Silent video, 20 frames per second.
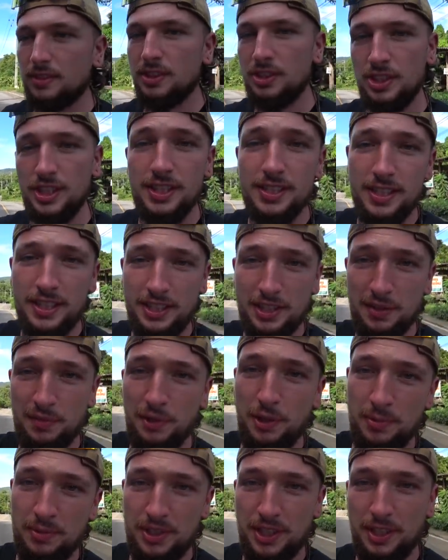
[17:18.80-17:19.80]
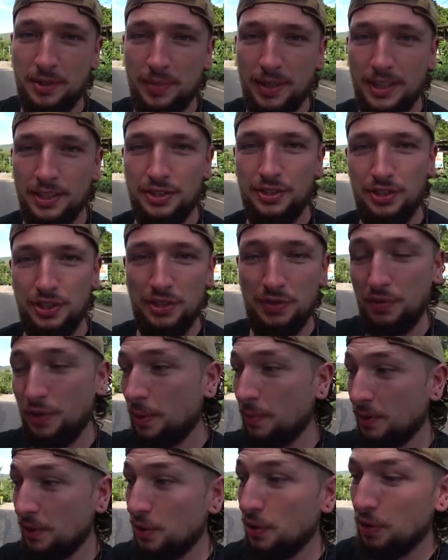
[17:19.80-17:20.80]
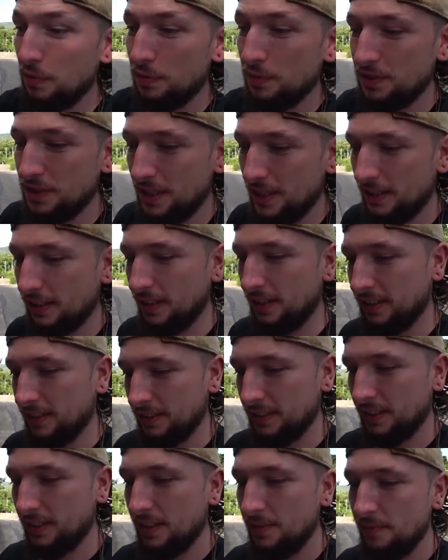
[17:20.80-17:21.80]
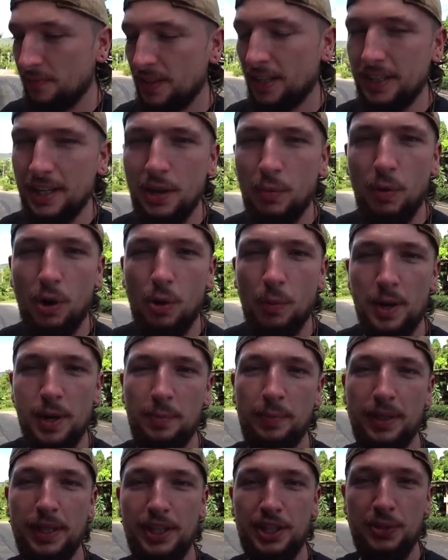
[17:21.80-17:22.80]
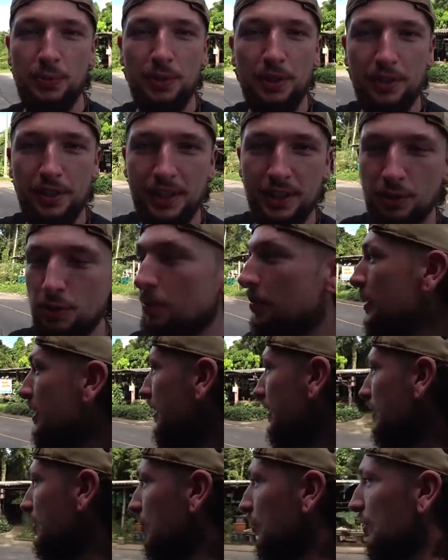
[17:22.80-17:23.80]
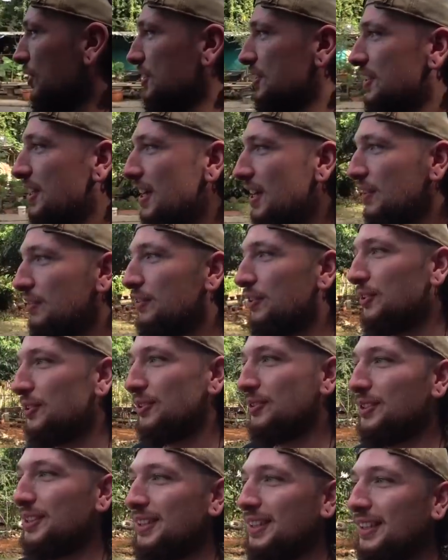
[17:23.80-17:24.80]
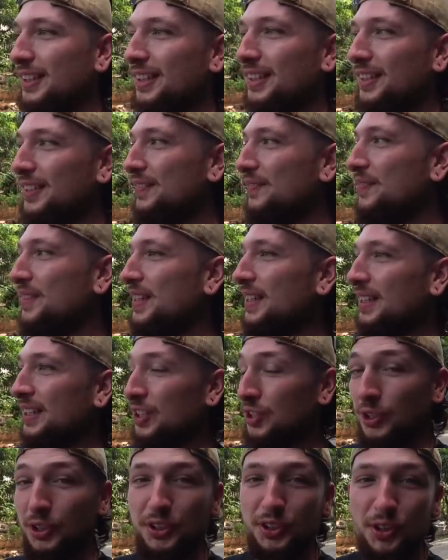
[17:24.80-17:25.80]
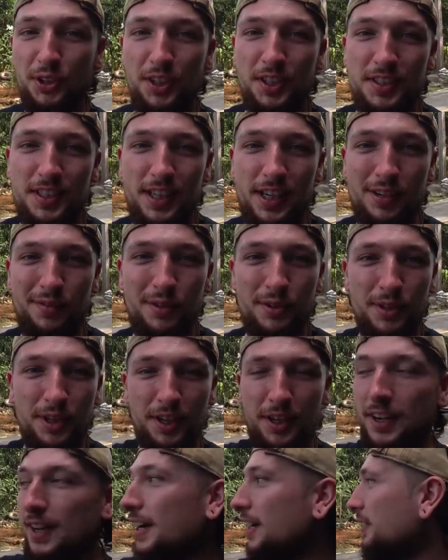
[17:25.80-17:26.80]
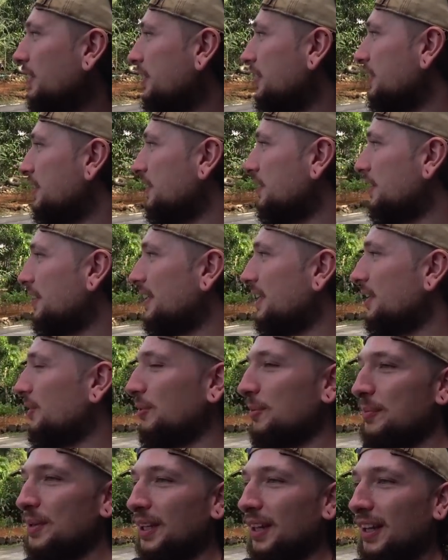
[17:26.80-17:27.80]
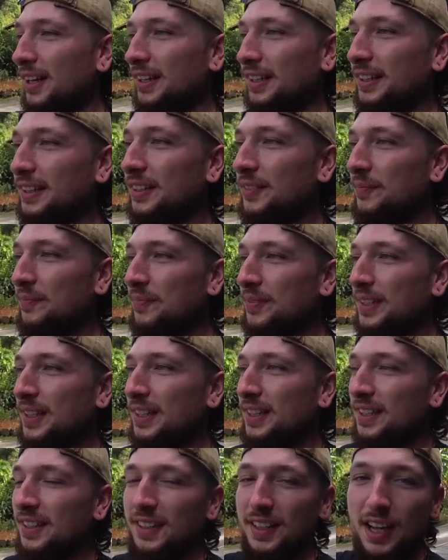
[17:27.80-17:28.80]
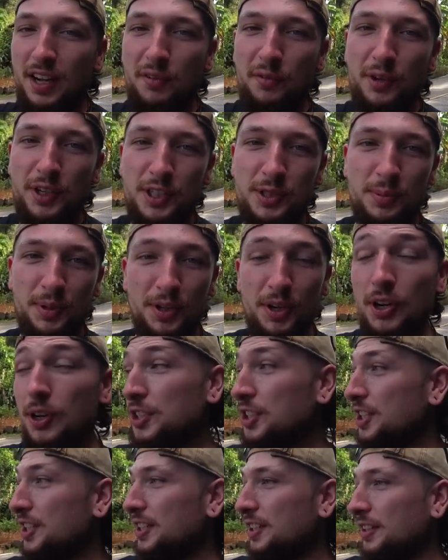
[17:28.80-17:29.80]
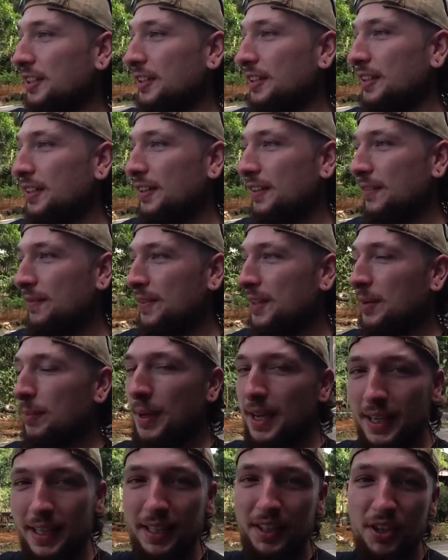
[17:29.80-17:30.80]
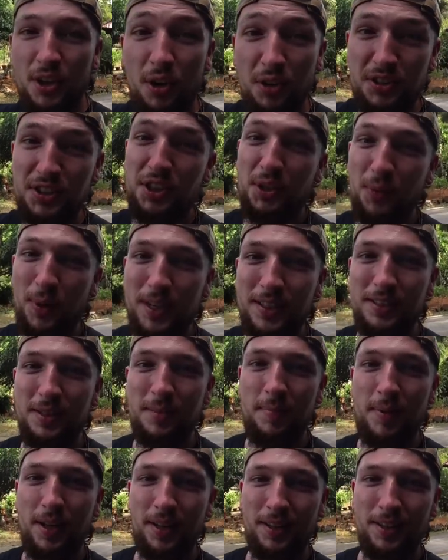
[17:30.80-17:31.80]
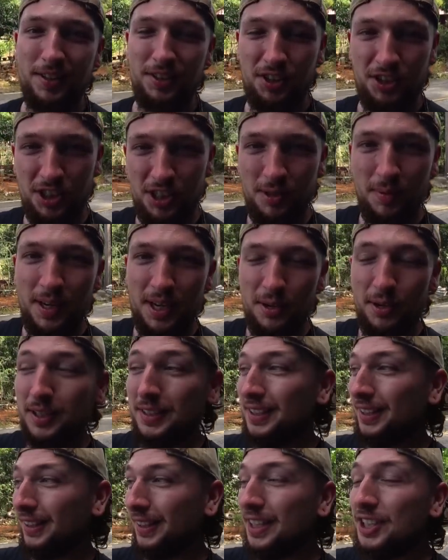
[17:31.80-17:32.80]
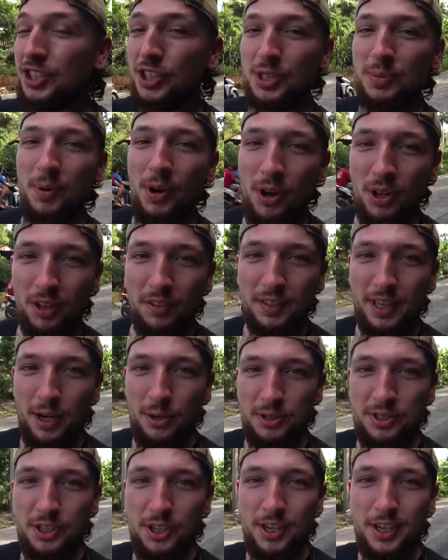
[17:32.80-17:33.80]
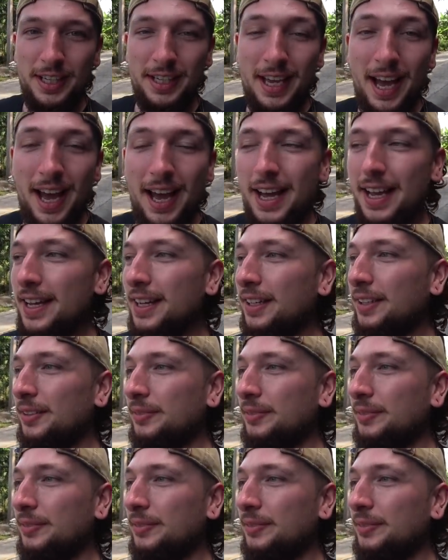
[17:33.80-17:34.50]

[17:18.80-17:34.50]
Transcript: She is actually from Chiang Mai, so she's from the north of Thailand. And yeah, what a weird place. You wouldn't think you would be eating northern Thai food. Good northern Thai food on an island. You'd think it would be like average, but no, she can make it not to the western palate, so she can make you a delicious bowl of khao soi gai.